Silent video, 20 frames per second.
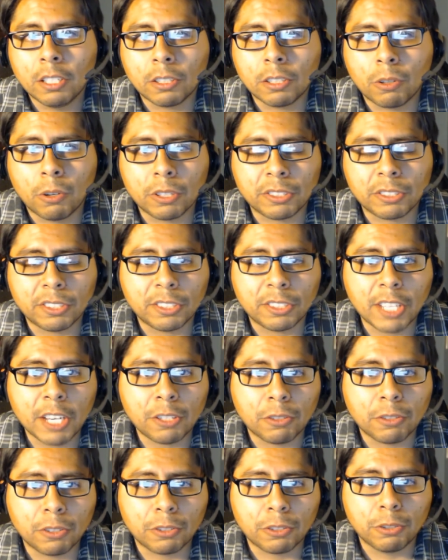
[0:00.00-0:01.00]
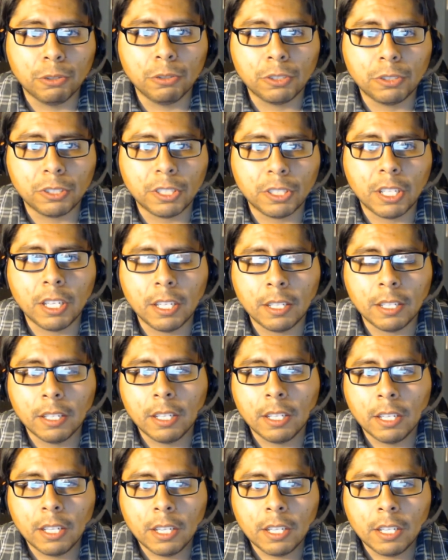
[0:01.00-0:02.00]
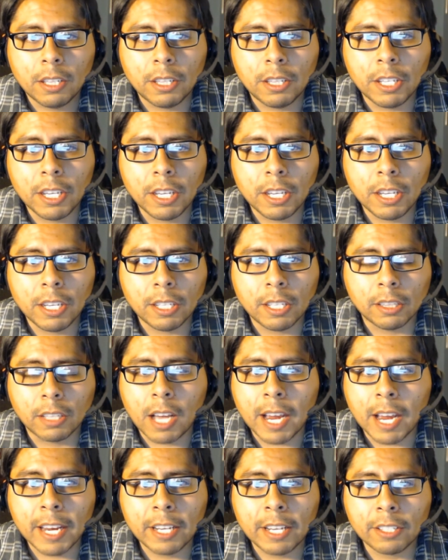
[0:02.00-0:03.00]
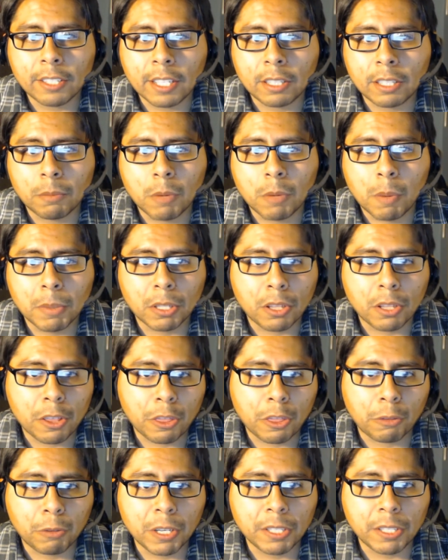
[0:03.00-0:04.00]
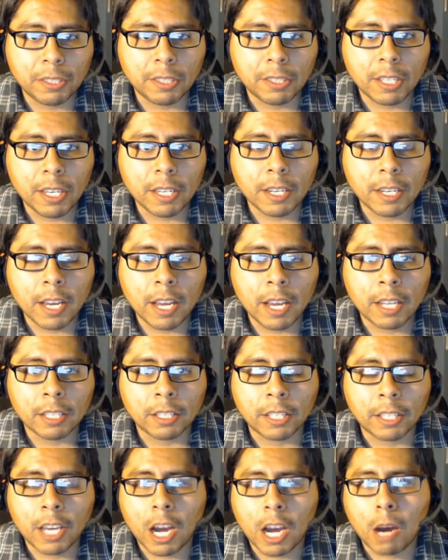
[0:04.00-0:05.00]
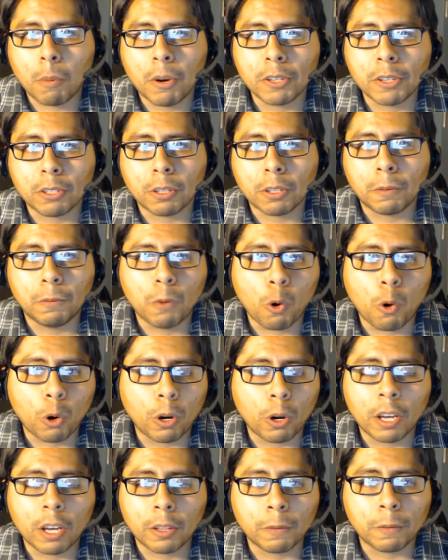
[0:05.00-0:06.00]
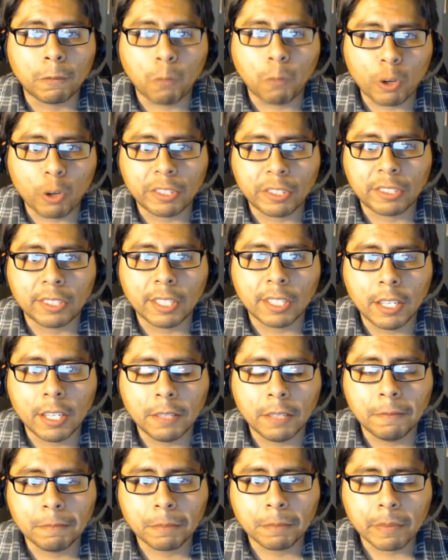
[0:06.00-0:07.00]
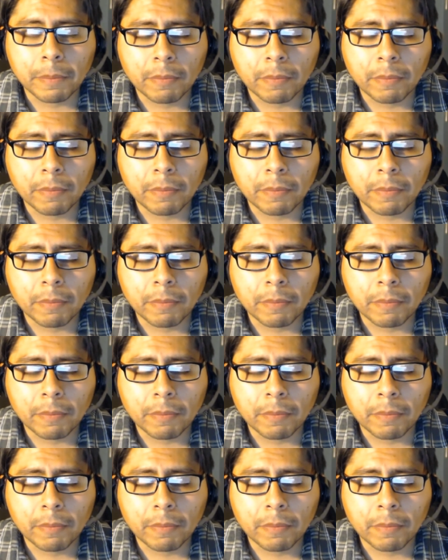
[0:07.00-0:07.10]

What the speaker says: Of course, the Saints are the 2 seed. The Lions at the moment are the 3 seed, and the Cowboys are the 4th seed.